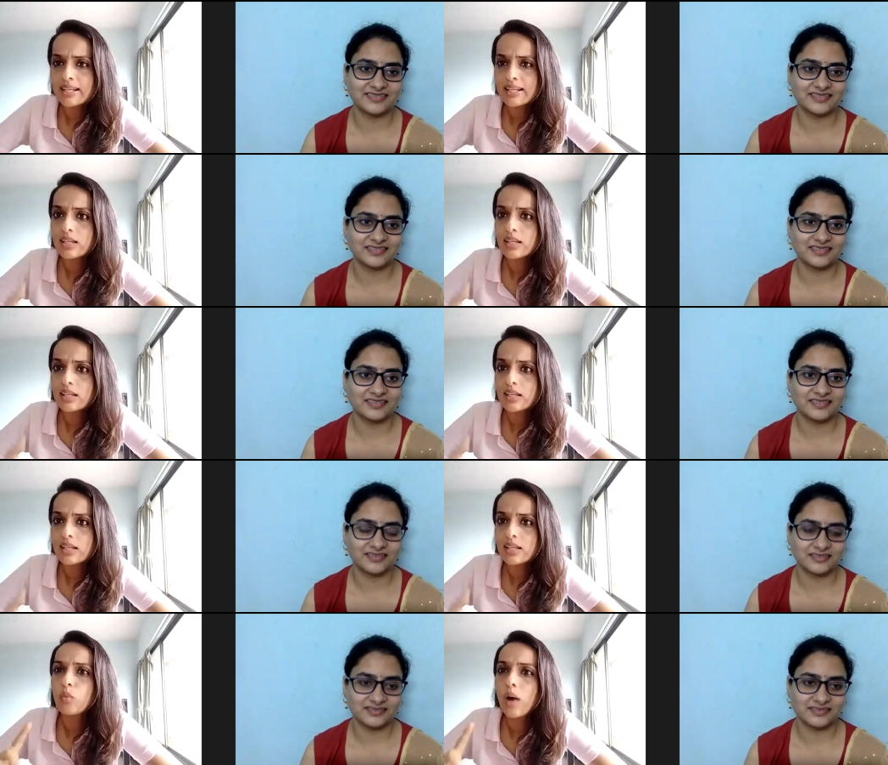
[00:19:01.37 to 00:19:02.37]
Speaker 1: think,
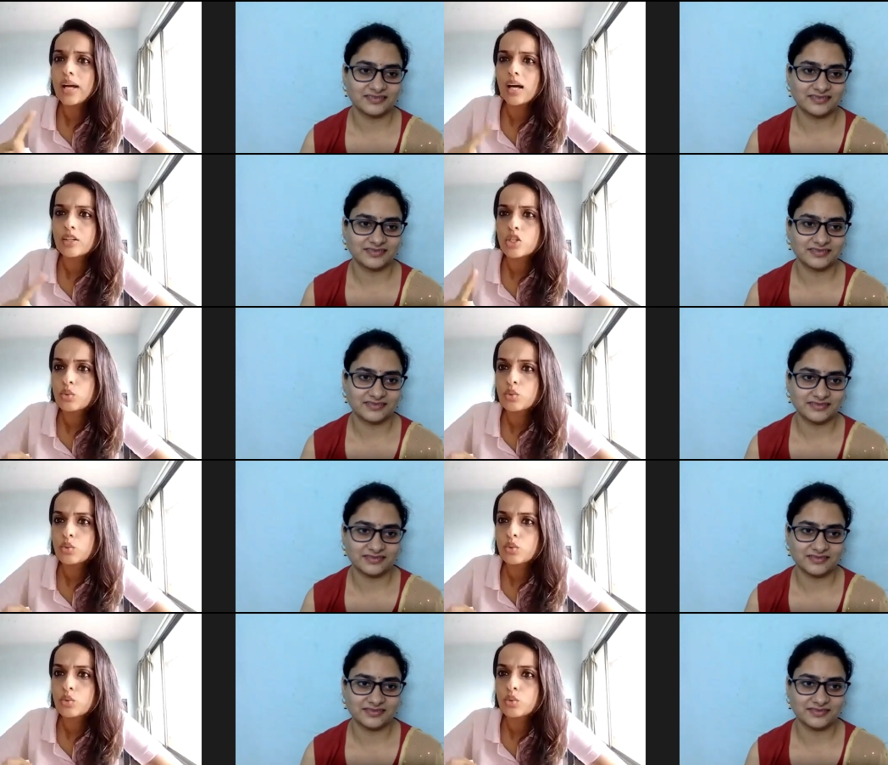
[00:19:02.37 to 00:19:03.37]
one other student
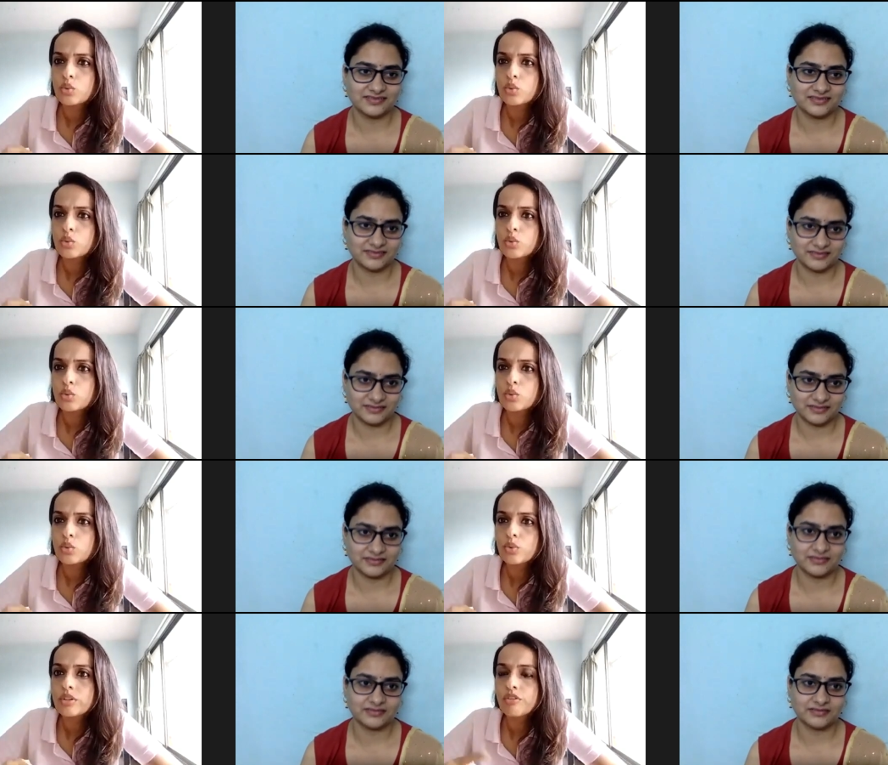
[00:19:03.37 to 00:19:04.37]

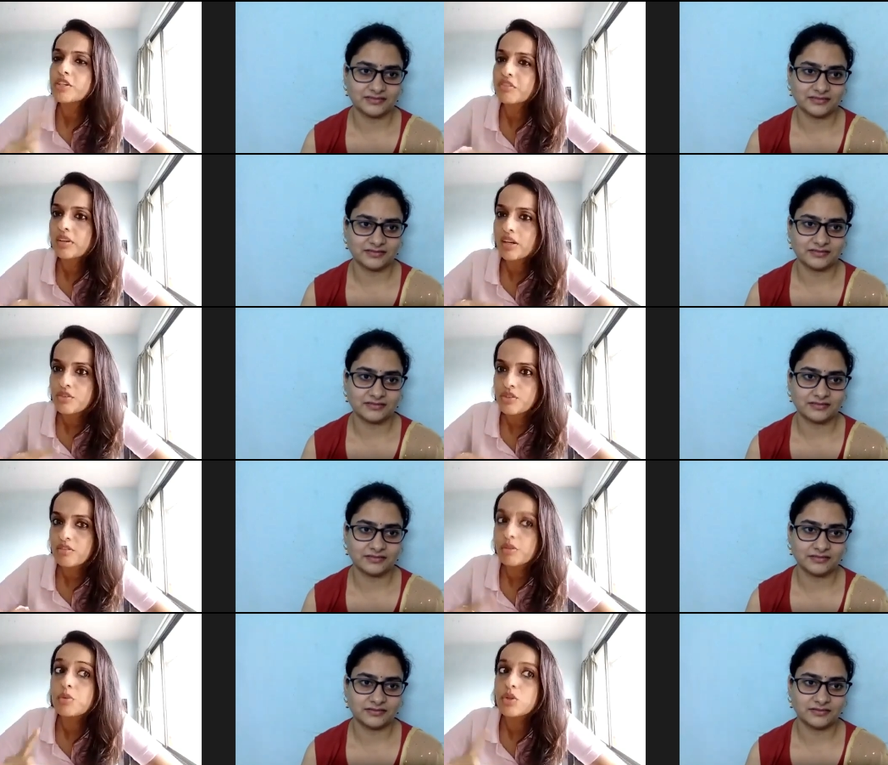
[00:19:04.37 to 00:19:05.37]
from a different
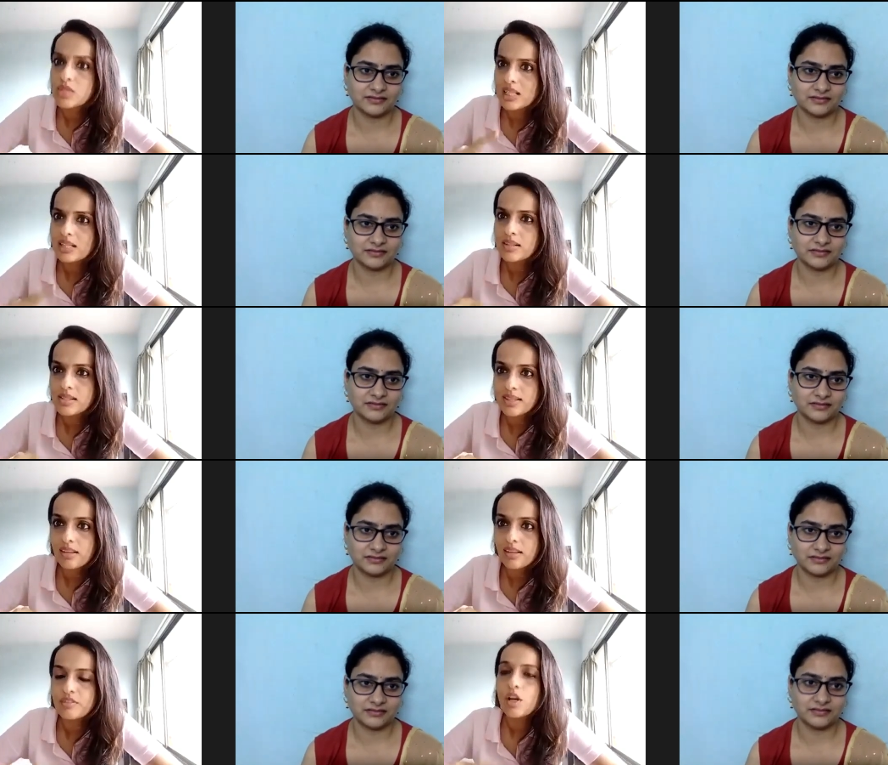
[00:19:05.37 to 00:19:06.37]
country, from New Zealand
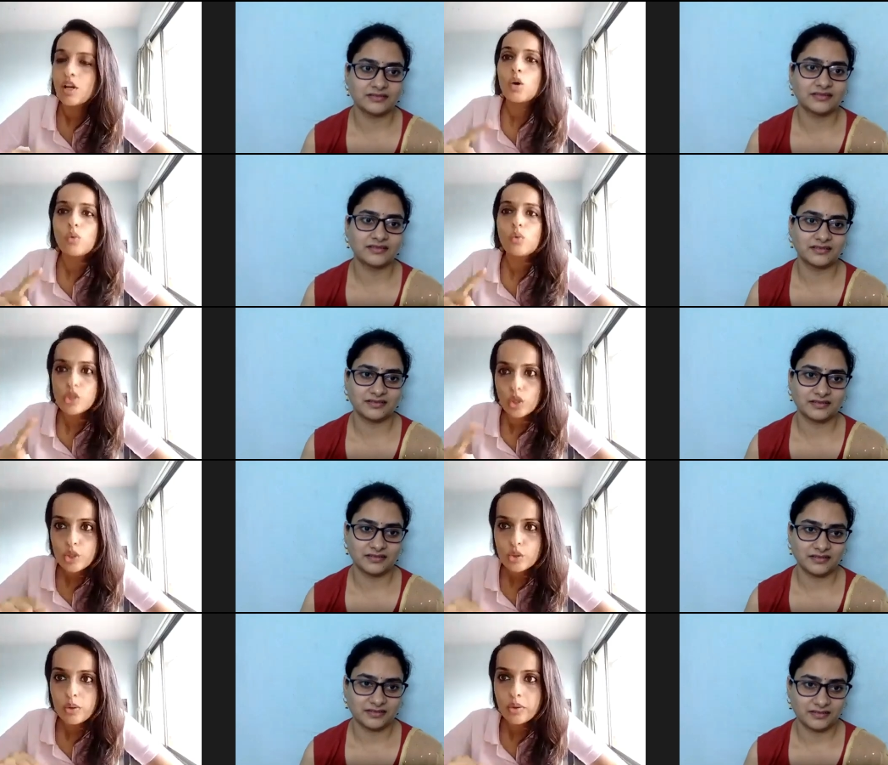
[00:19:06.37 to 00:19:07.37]
itself, who was
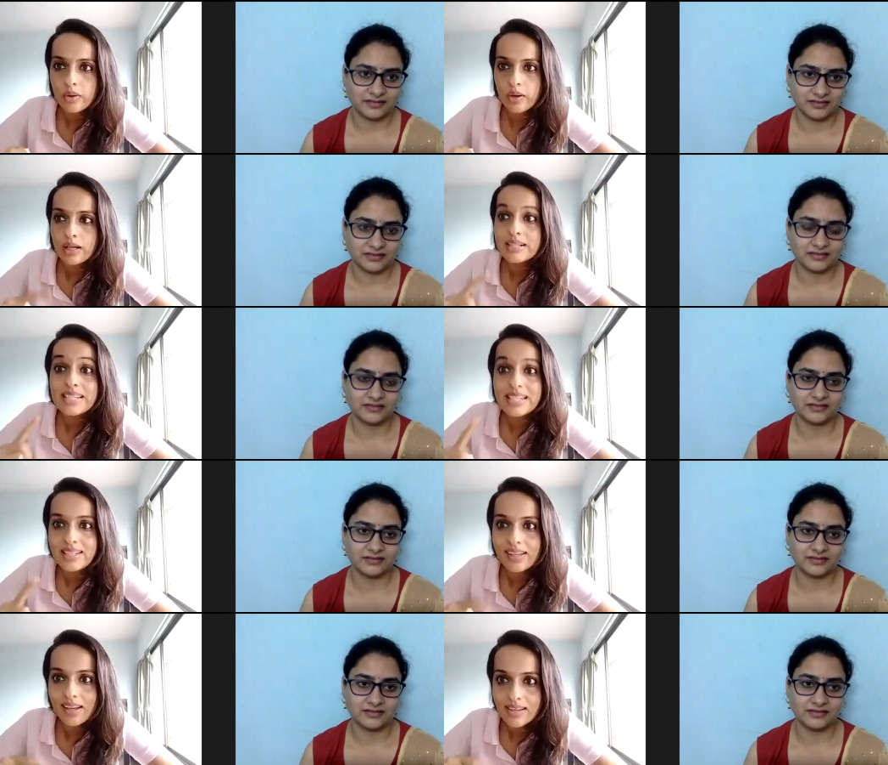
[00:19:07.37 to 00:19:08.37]
also a
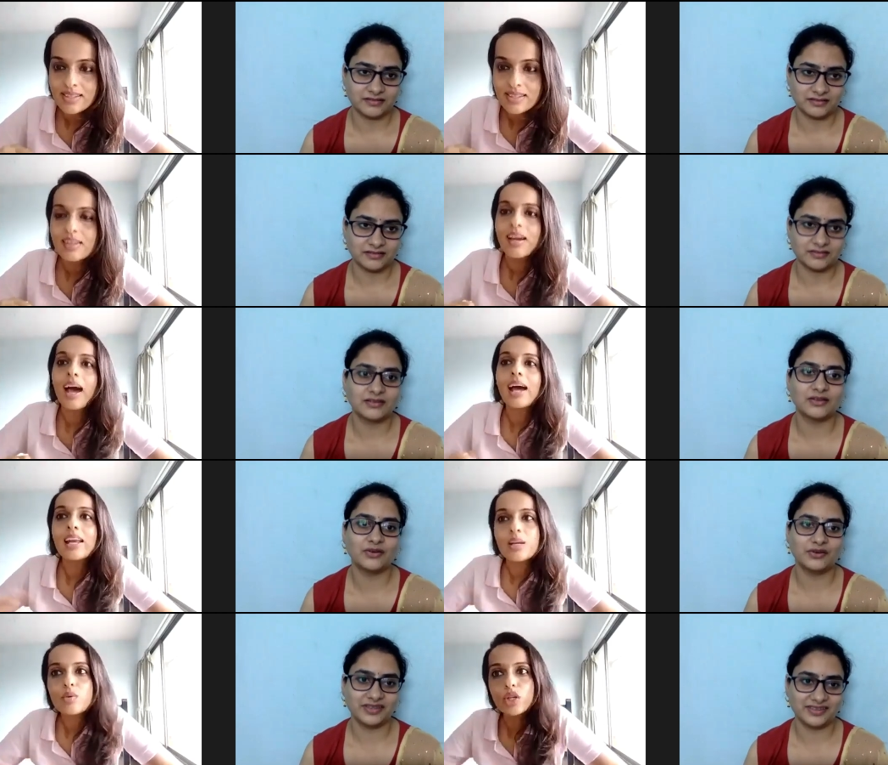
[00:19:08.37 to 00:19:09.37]
DDS and
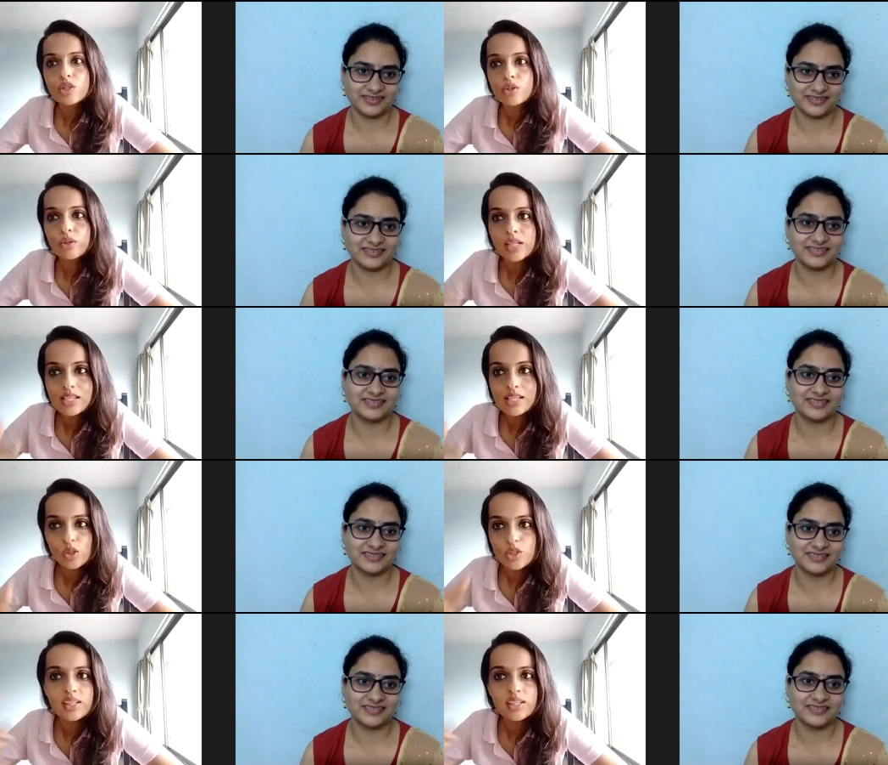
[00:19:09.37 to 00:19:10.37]
he was also he's
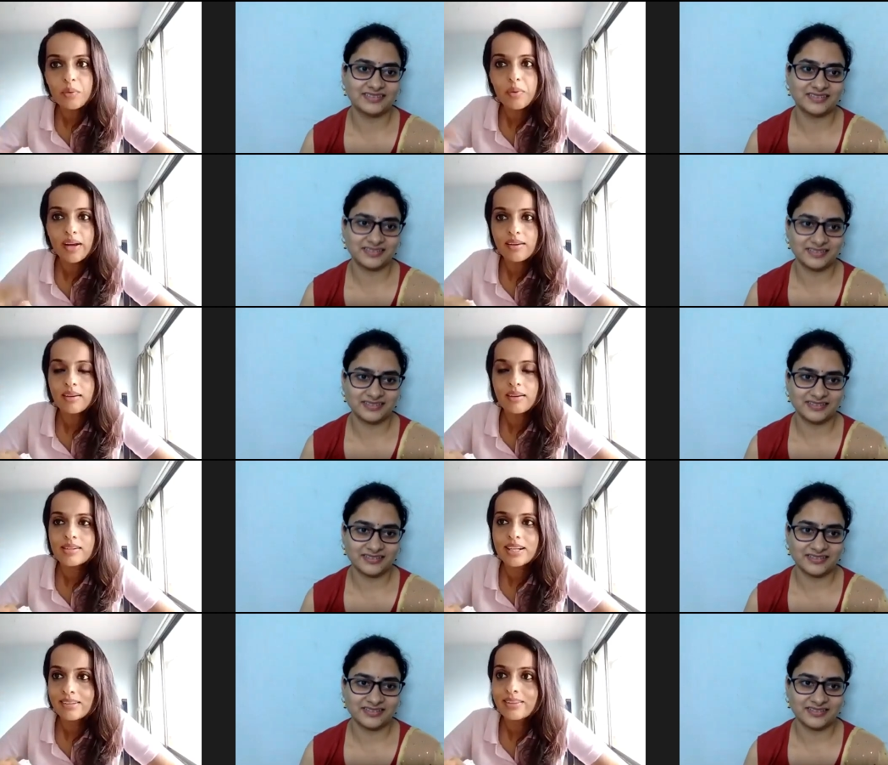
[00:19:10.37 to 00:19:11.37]
also an equine uh,
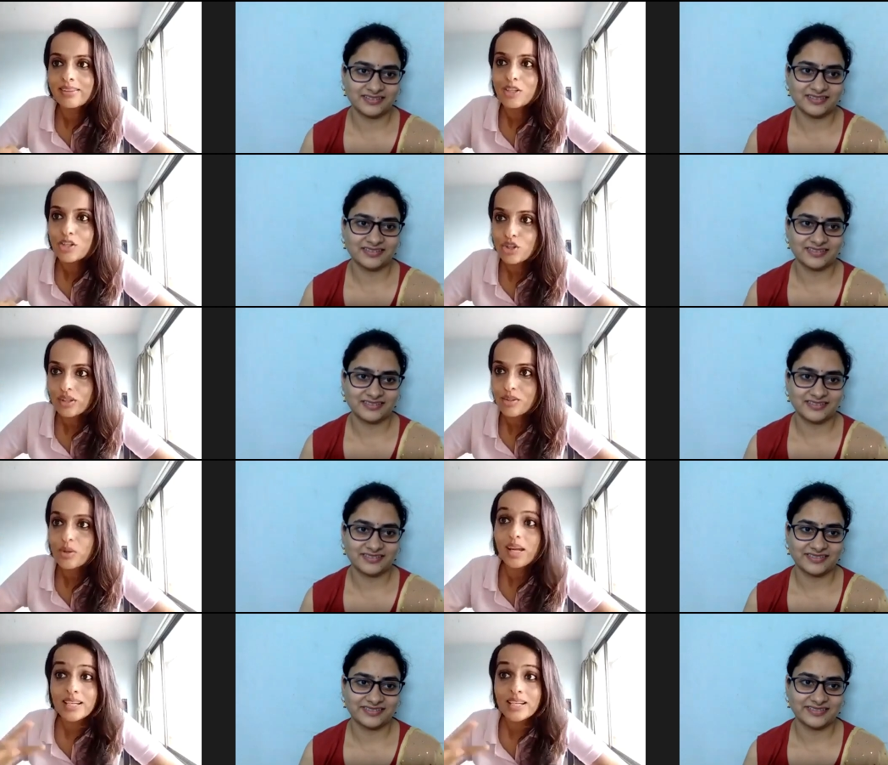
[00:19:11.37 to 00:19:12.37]
dental technician so,
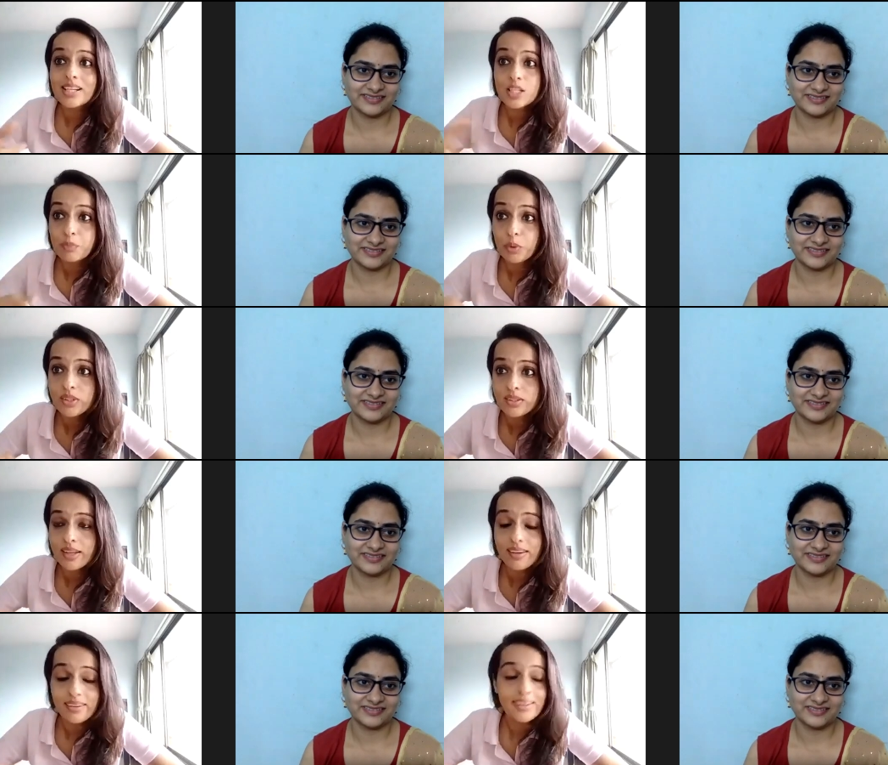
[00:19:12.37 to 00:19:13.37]
and he does both there.